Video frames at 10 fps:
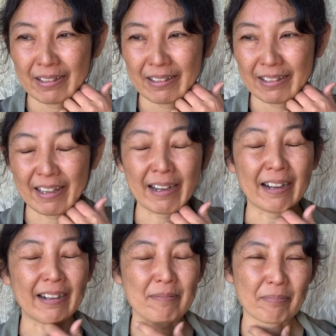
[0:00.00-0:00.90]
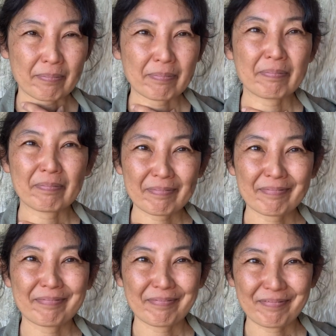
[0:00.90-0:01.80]
Yeah,
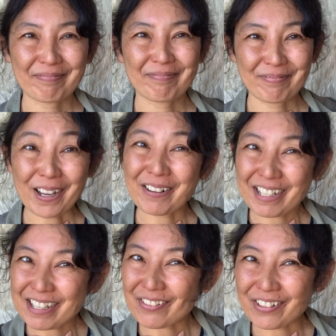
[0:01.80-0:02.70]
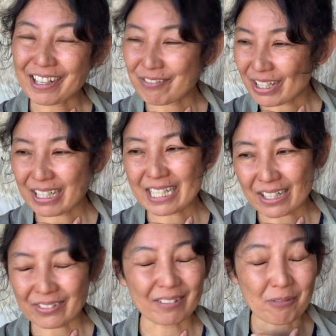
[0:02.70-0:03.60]
very different, very
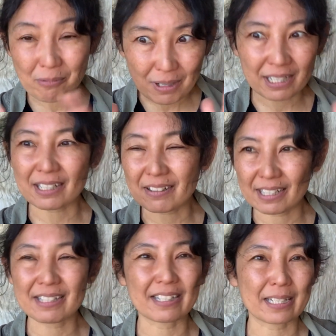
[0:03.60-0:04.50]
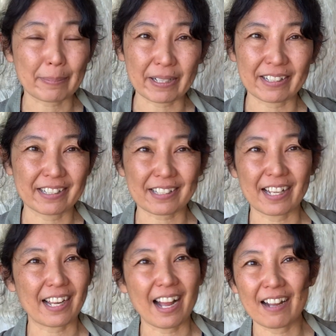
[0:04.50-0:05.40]
different. What a crazy experience.
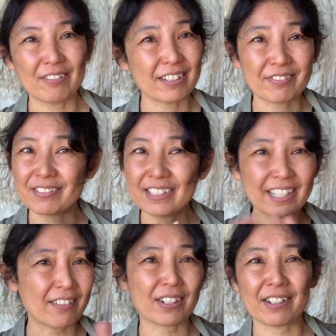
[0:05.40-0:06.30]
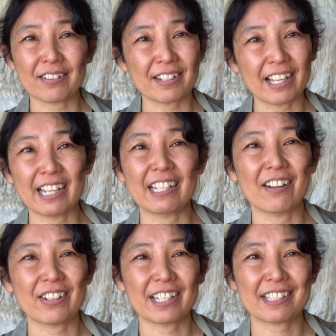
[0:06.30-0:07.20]
Like, I would have never known any
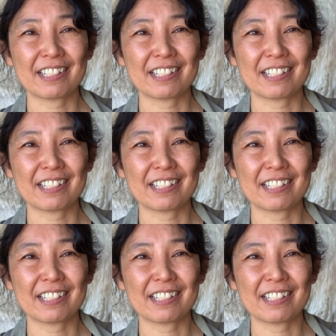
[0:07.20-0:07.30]
of it.